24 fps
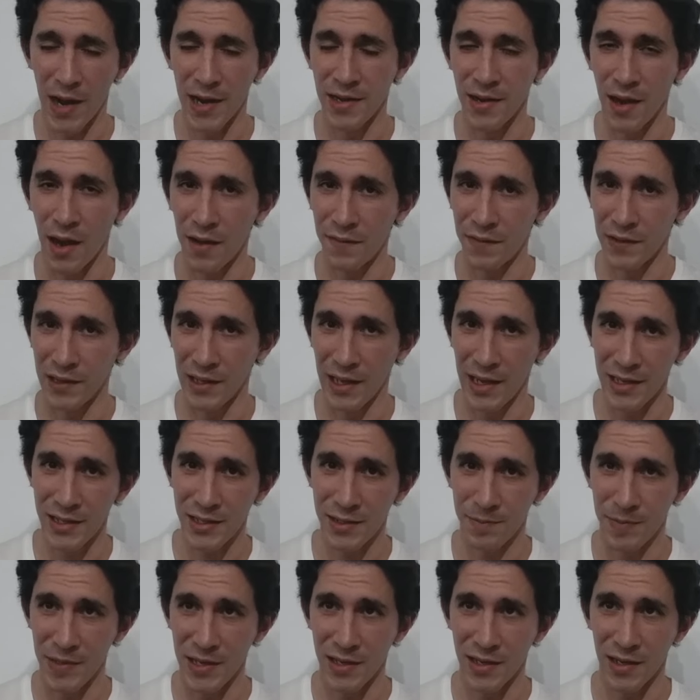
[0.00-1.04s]
my
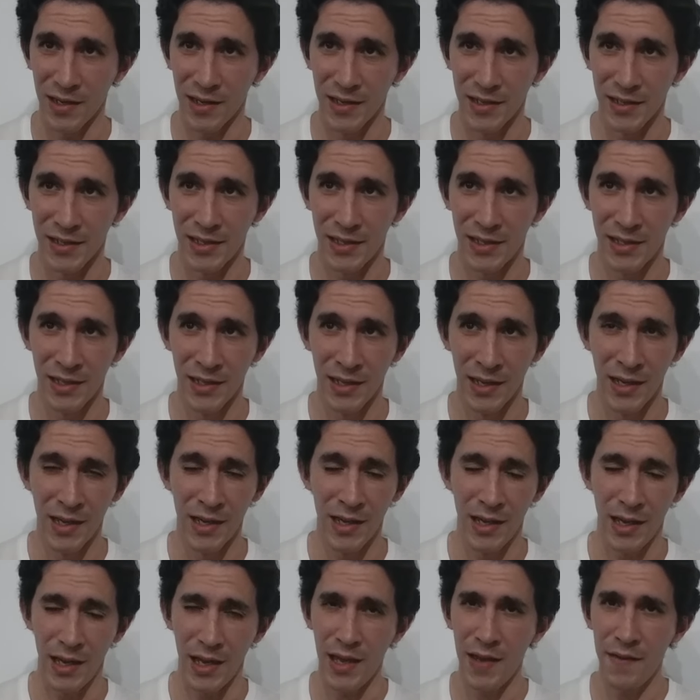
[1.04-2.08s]
novelette, because
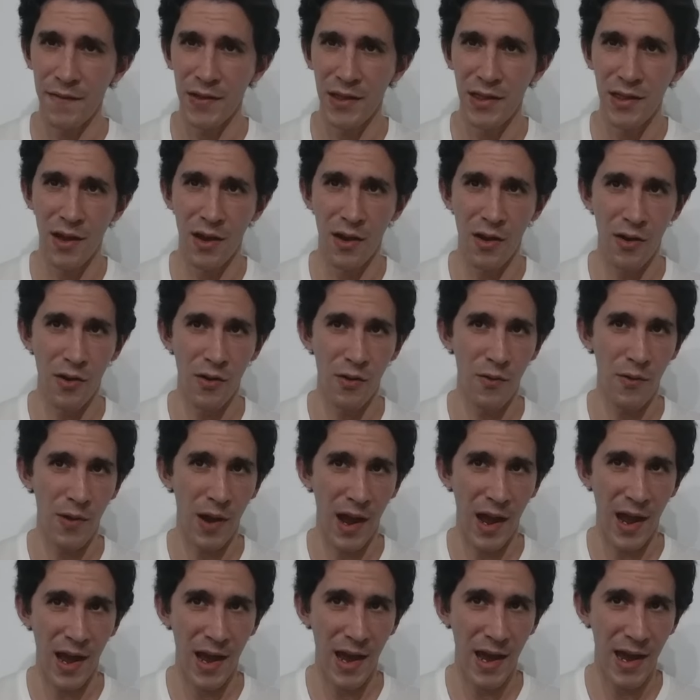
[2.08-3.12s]
even
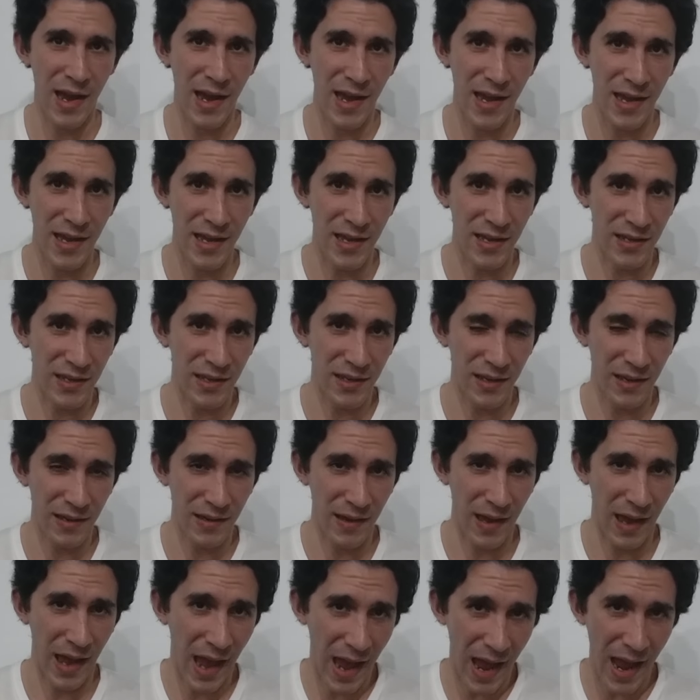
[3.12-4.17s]
though I
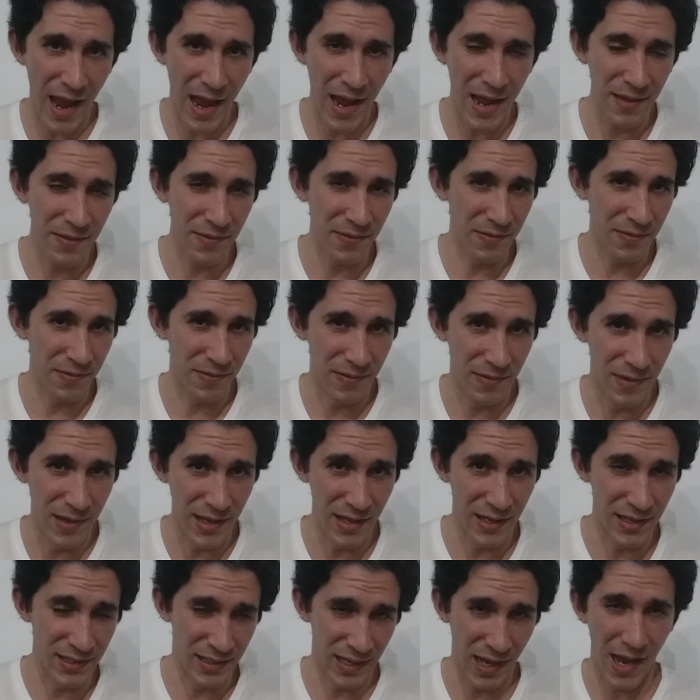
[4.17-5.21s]
had
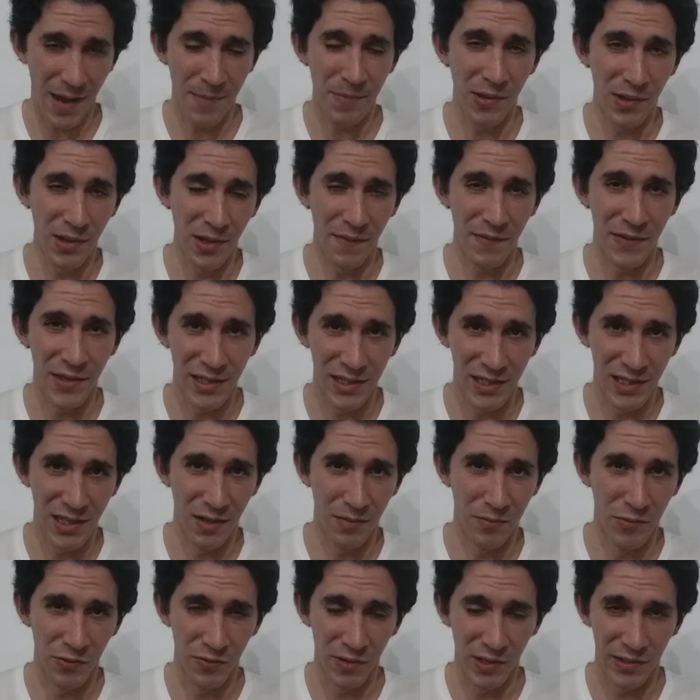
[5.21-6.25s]
the example of the
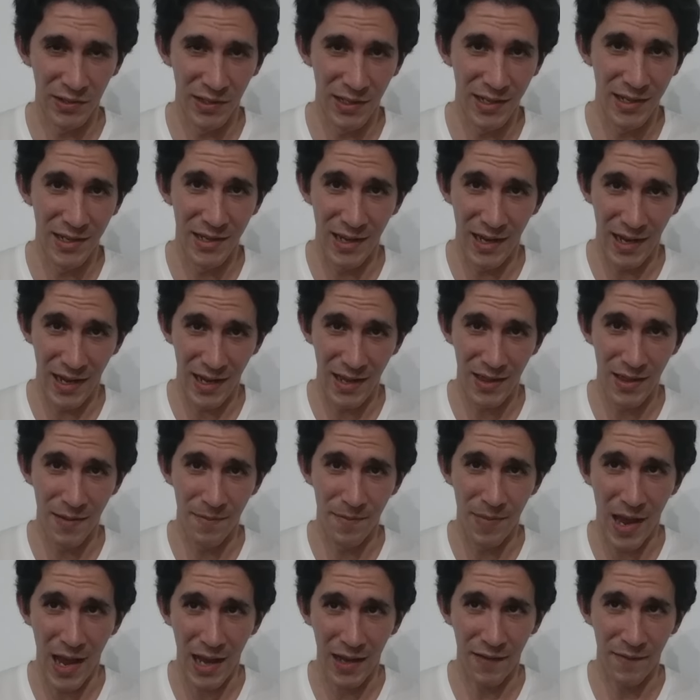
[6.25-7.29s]
Silmarillion in the
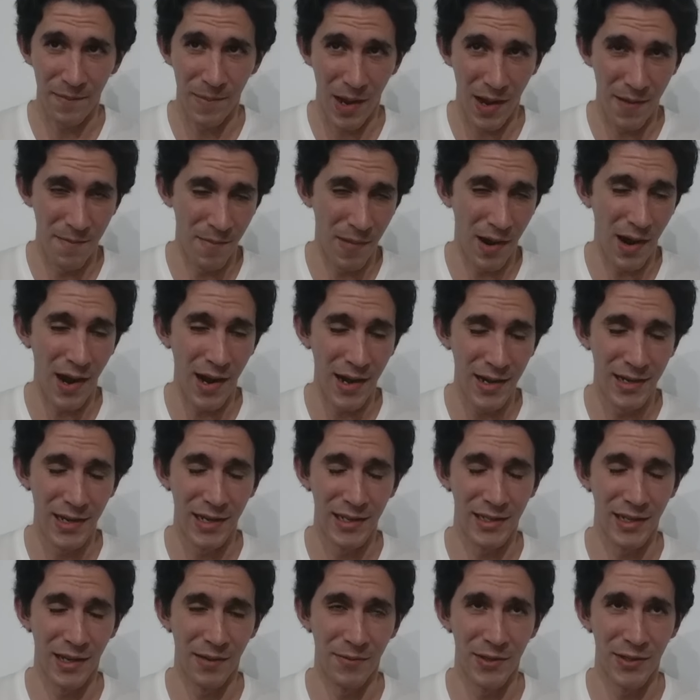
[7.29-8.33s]
back of my mind
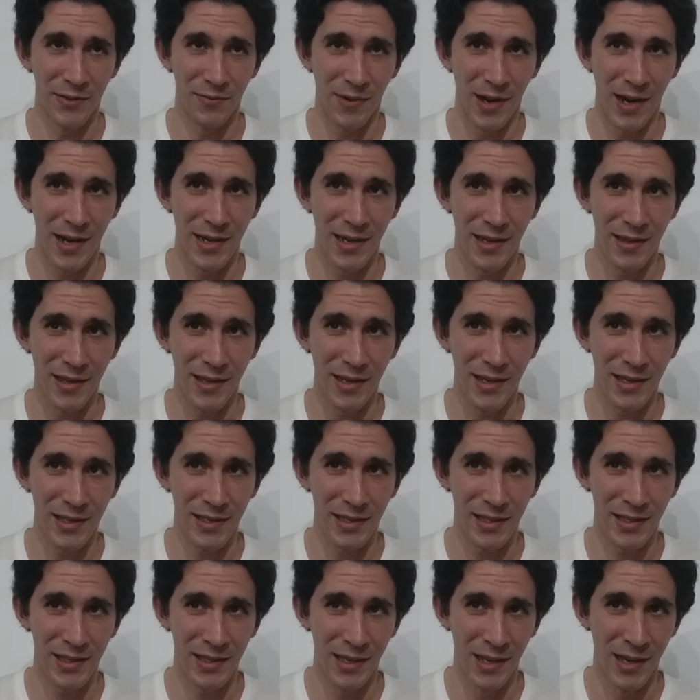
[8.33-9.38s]
as I was writing
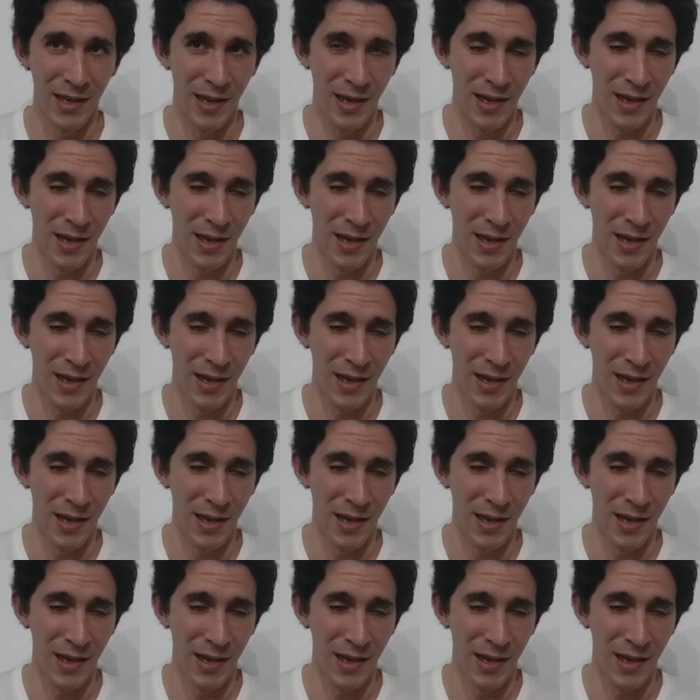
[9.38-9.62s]
this,